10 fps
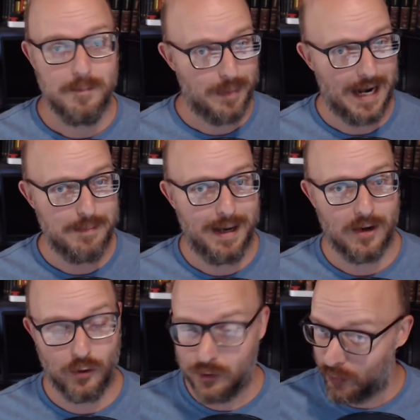
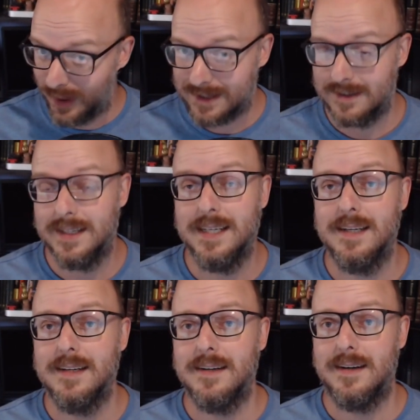PayPal, or directly
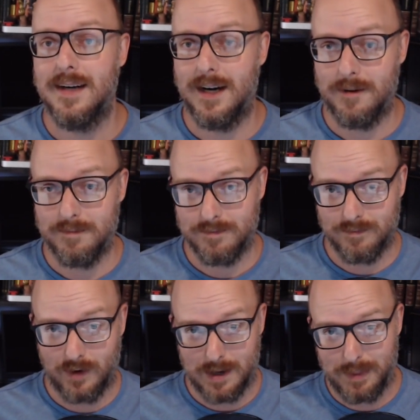
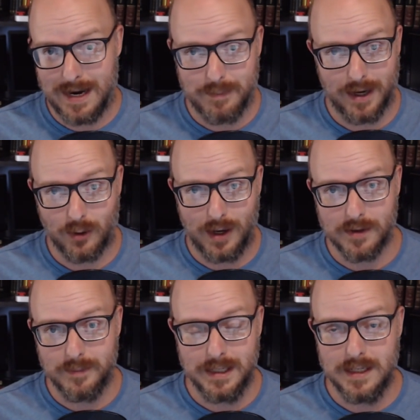via PayPal or
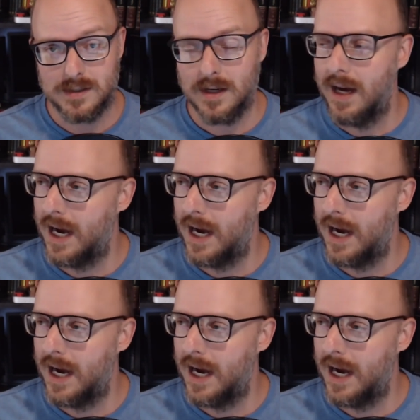other means,